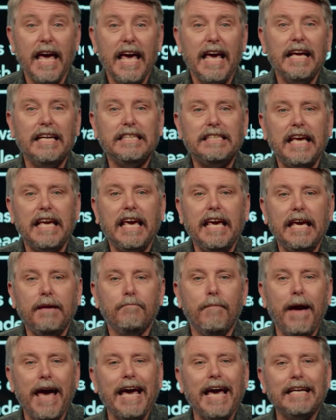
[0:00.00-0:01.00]
is he
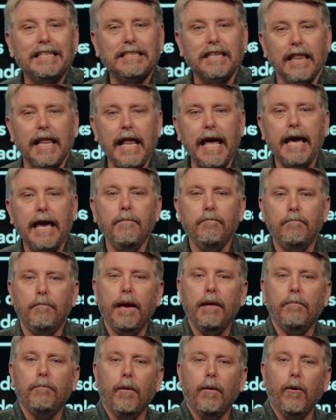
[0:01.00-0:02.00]
makes lame
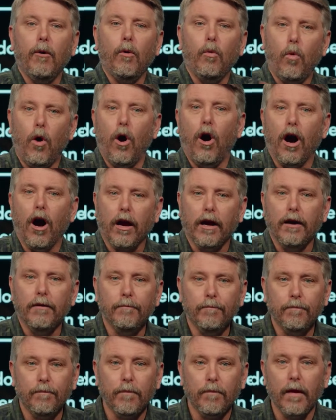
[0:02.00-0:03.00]
people walk.
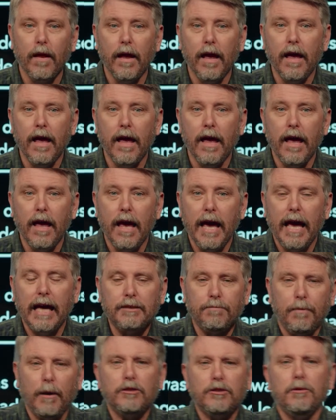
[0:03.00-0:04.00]

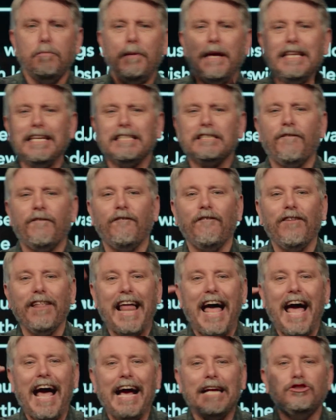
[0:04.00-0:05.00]
It's supposed to be this
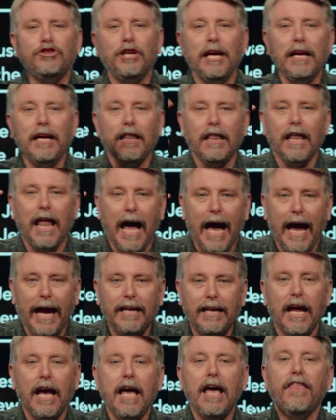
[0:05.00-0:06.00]
flashing
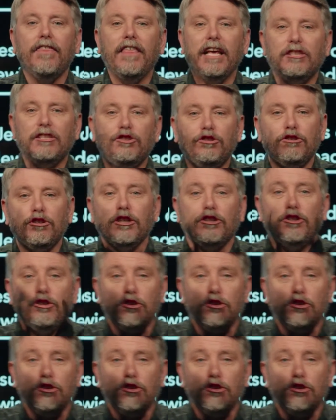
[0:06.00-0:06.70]
light that should